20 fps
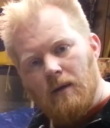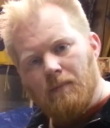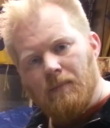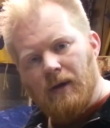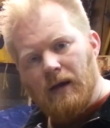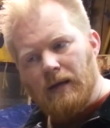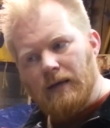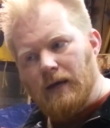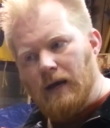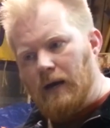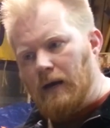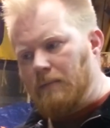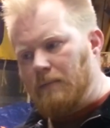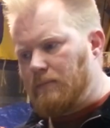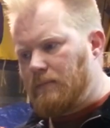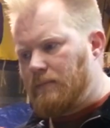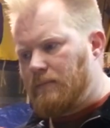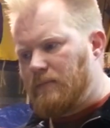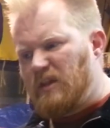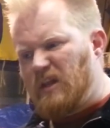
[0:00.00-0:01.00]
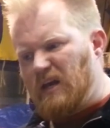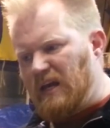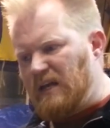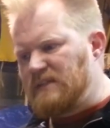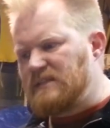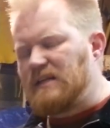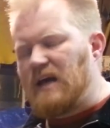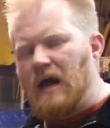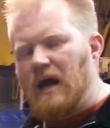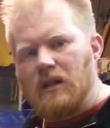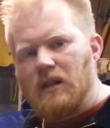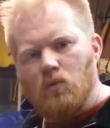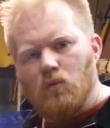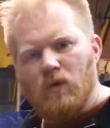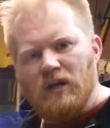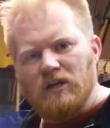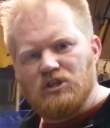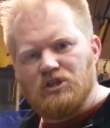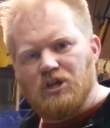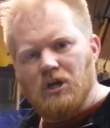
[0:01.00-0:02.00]
But the inside of the
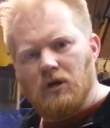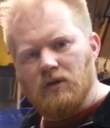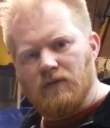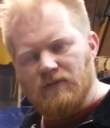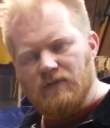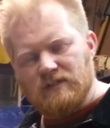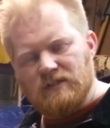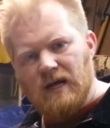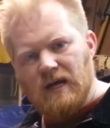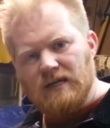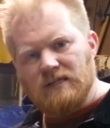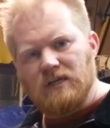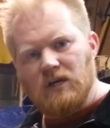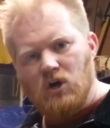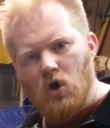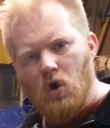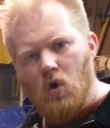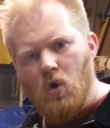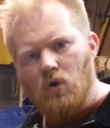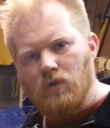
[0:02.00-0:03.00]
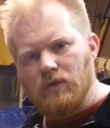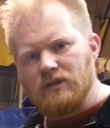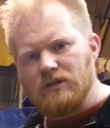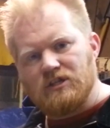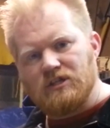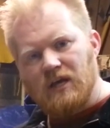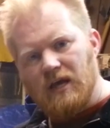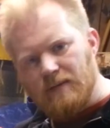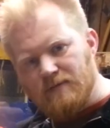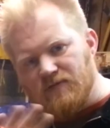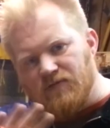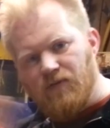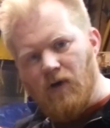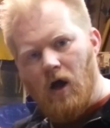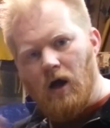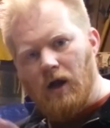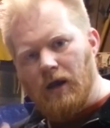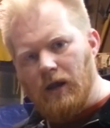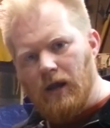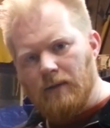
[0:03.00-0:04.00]
windshield, if it's nice and cold, it just keeps
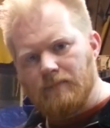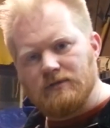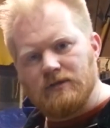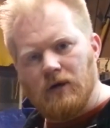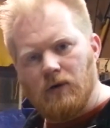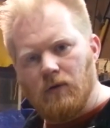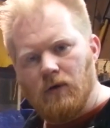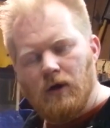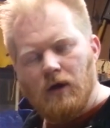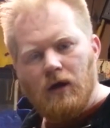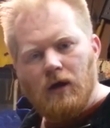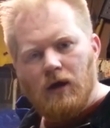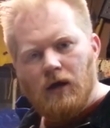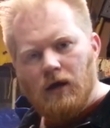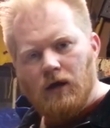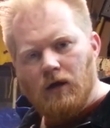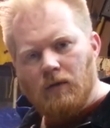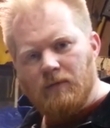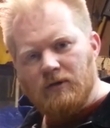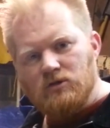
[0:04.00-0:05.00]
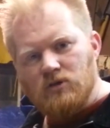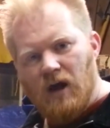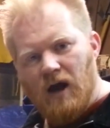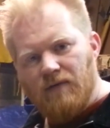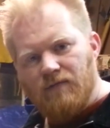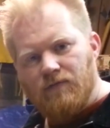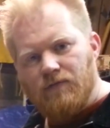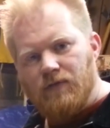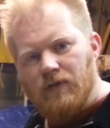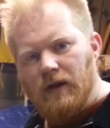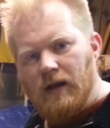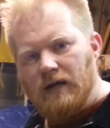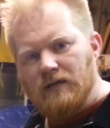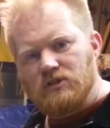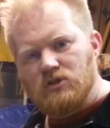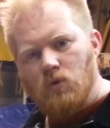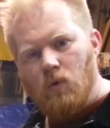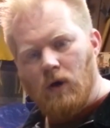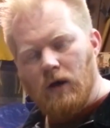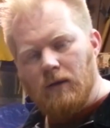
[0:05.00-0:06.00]
fogging up, so you'll be driving for the next
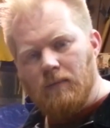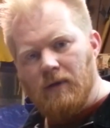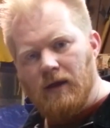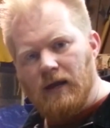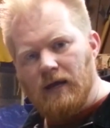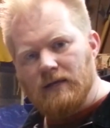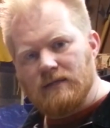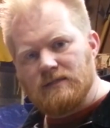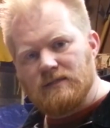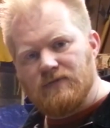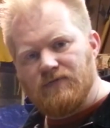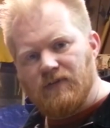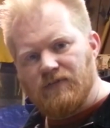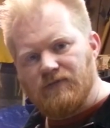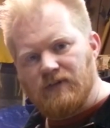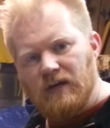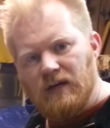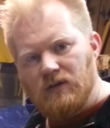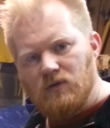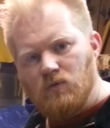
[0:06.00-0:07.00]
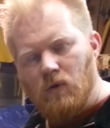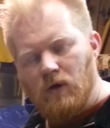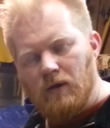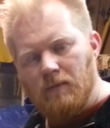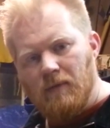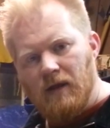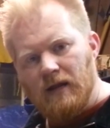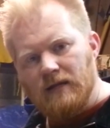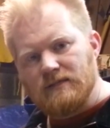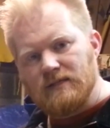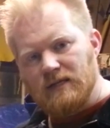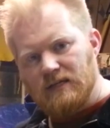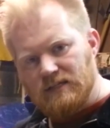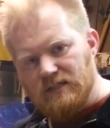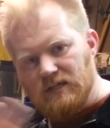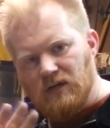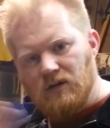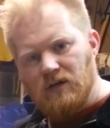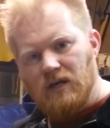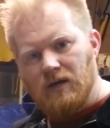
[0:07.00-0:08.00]
20 minutes, 15, 20 minutes, and it
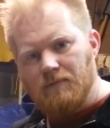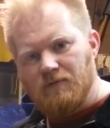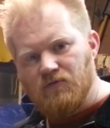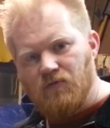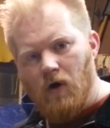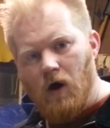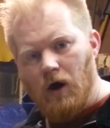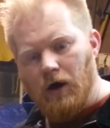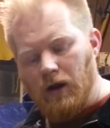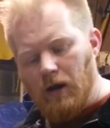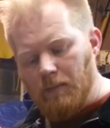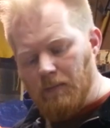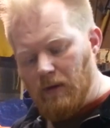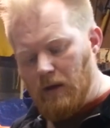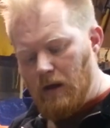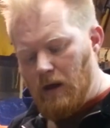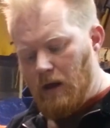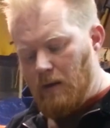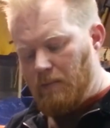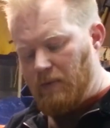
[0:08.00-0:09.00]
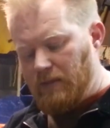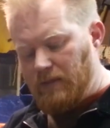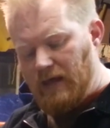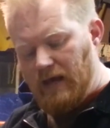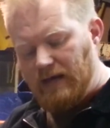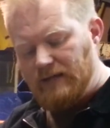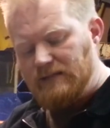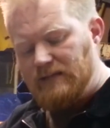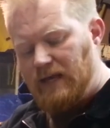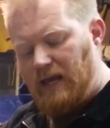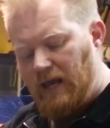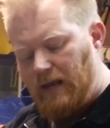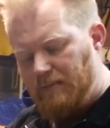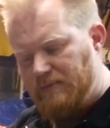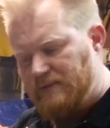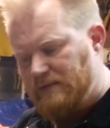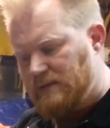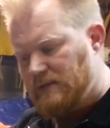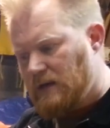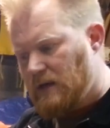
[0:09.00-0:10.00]
still keeps fogging up. But this
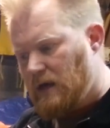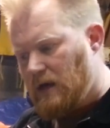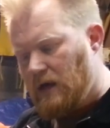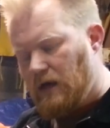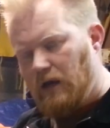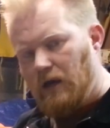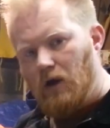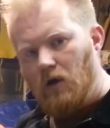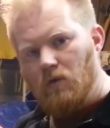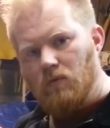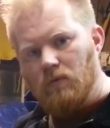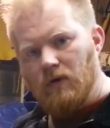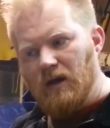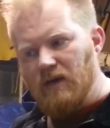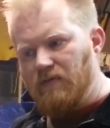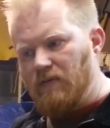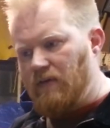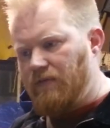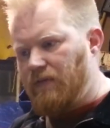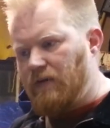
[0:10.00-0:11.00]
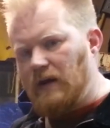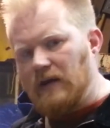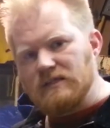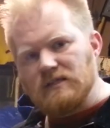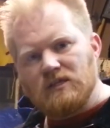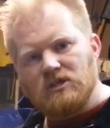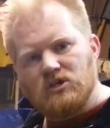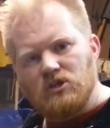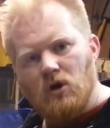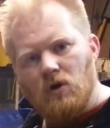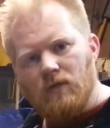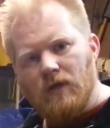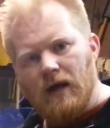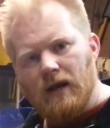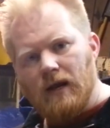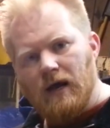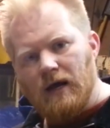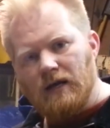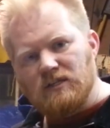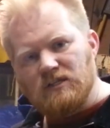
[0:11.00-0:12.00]
keeps, you know, even if it doesn't snow that
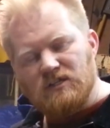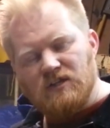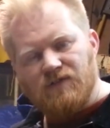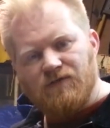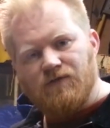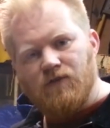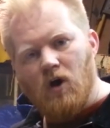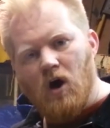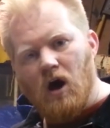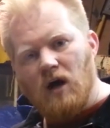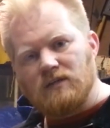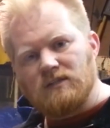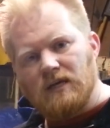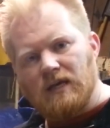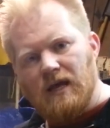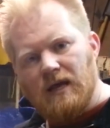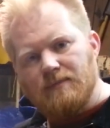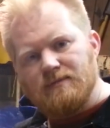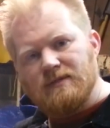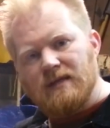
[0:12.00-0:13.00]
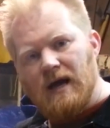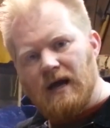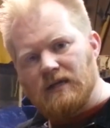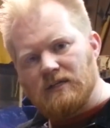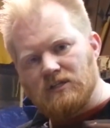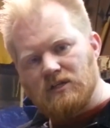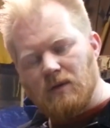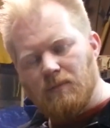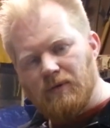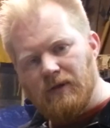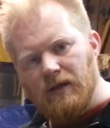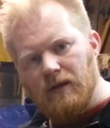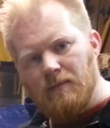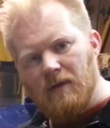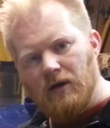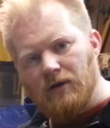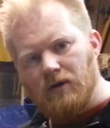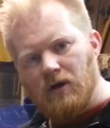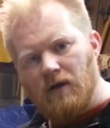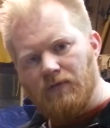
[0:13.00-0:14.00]
night, just the frost, it keeps that just completely
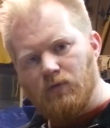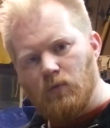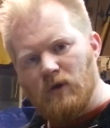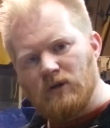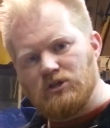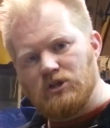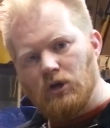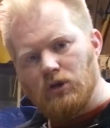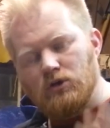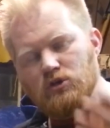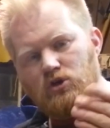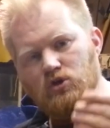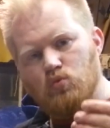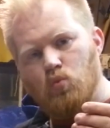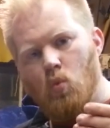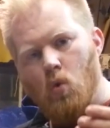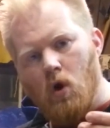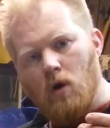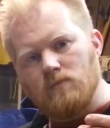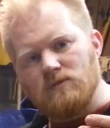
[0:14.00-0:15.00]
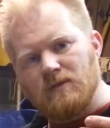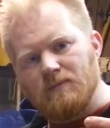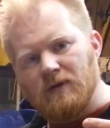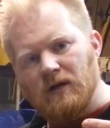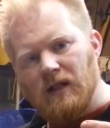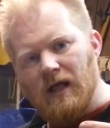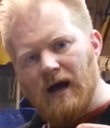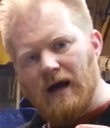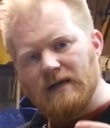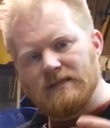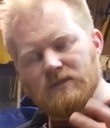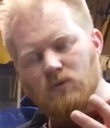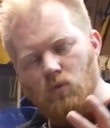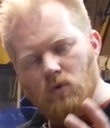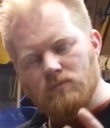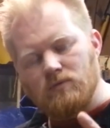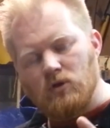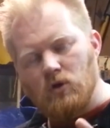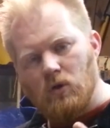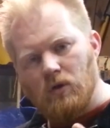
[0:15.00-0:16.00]
melted off the windshield. It just warms up the glass and
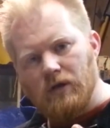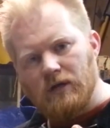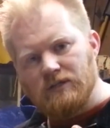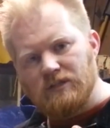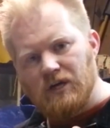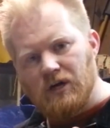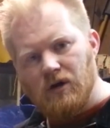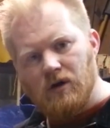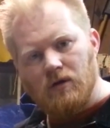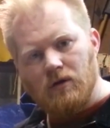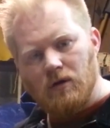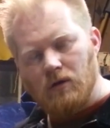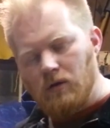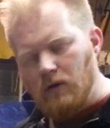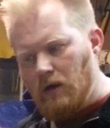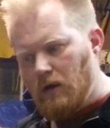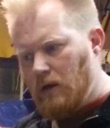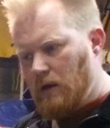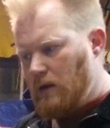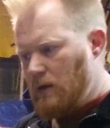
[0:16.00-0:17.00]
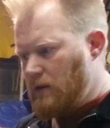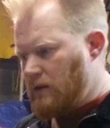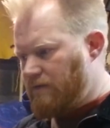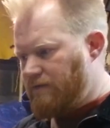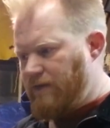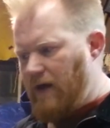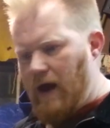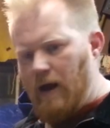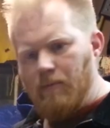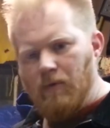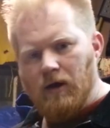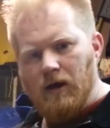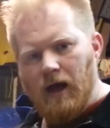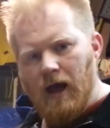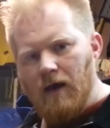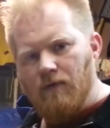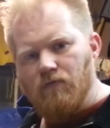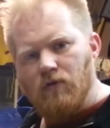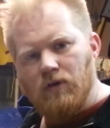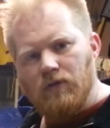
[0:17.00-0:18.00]
warms up the whole interior, the fabric,
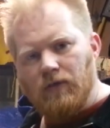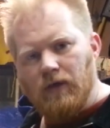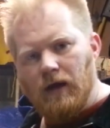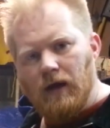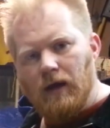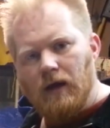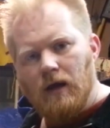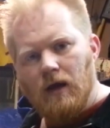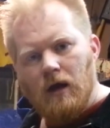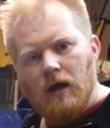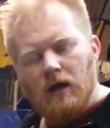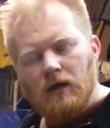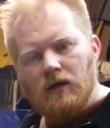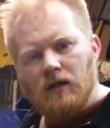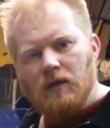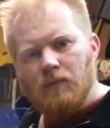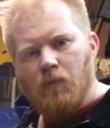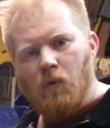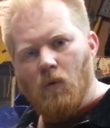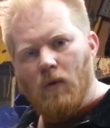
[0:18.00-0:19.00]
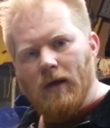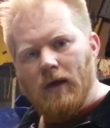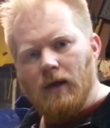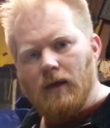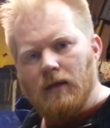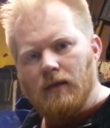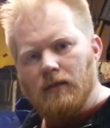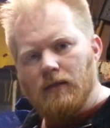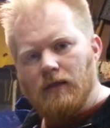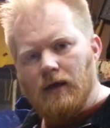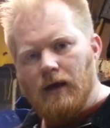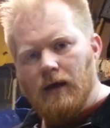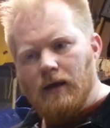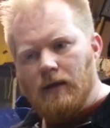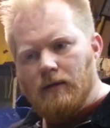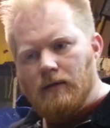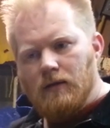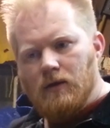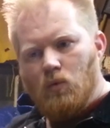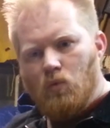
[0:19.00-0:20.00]
everything, to the point that
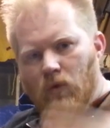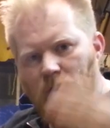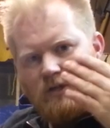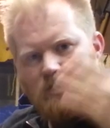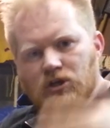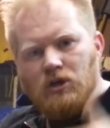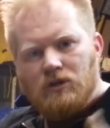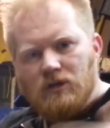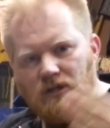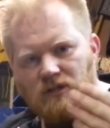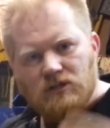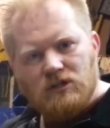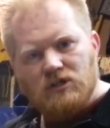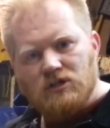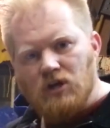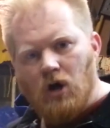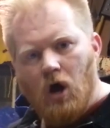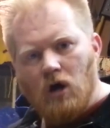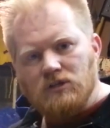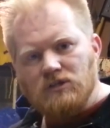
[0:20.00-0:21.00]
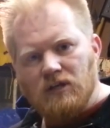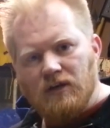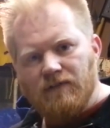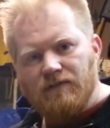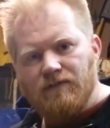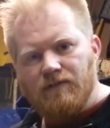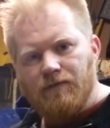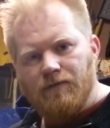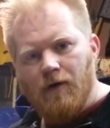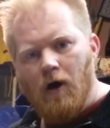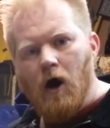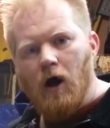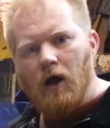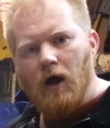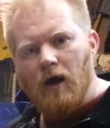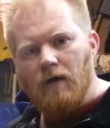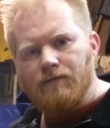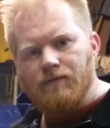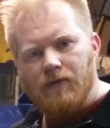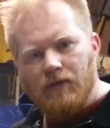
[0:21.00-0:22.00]
the windshield doesn't just constantly fog
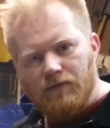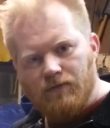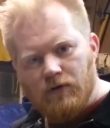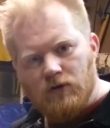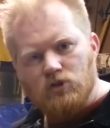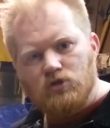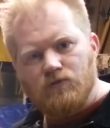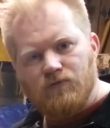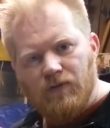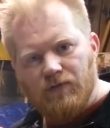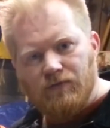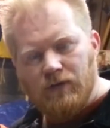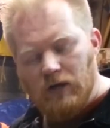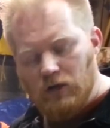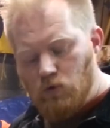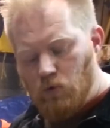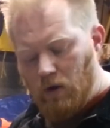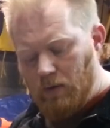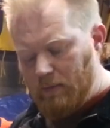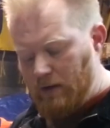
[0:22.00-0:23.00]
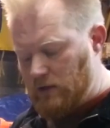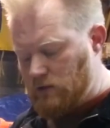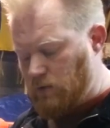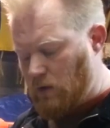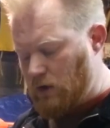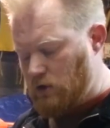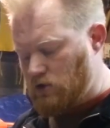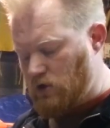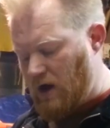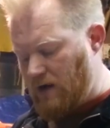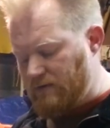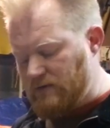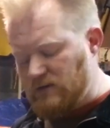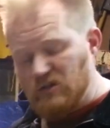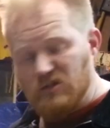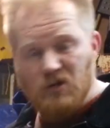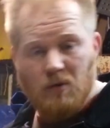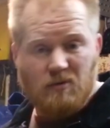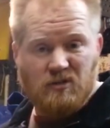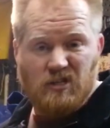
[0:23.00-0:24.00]
up for the first 15, 20 minutes while you're driving. So
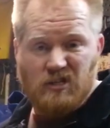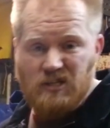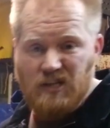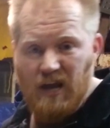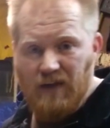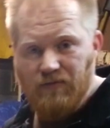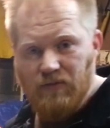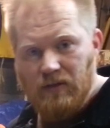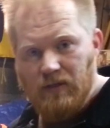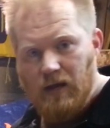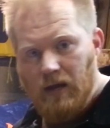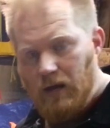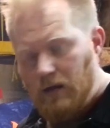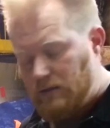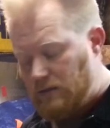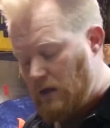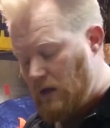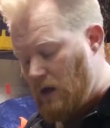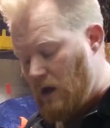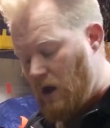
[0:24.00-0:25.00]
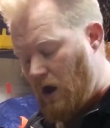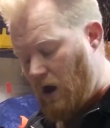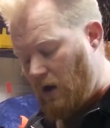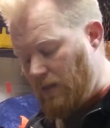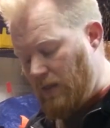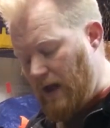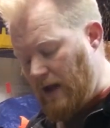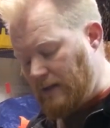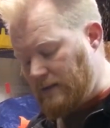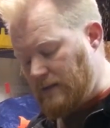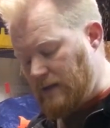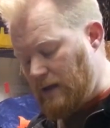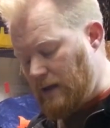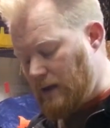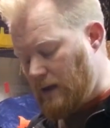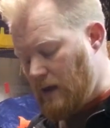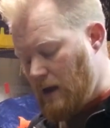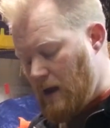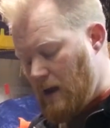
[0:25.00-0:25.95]
it's almost a safety thing on that thing.